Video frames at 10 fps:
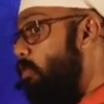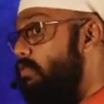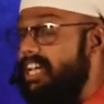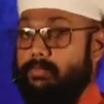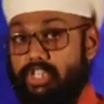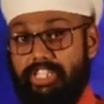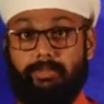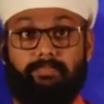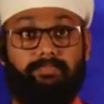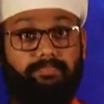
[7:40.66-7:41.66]
you Vikramjit.
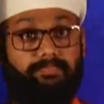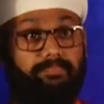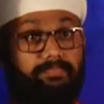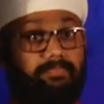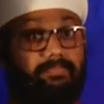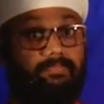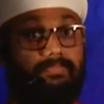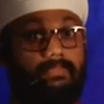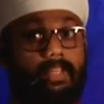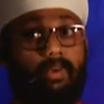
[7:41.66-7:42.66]

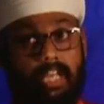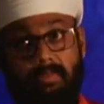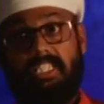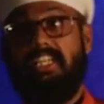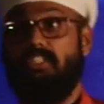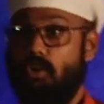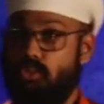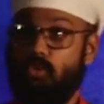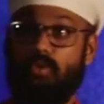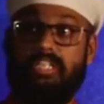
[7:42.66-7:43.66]
Vikramaditya is
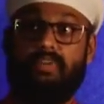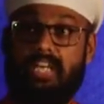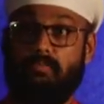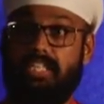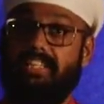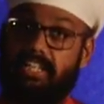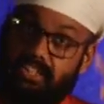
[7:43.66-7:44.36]
also known as Vikramjit. And there are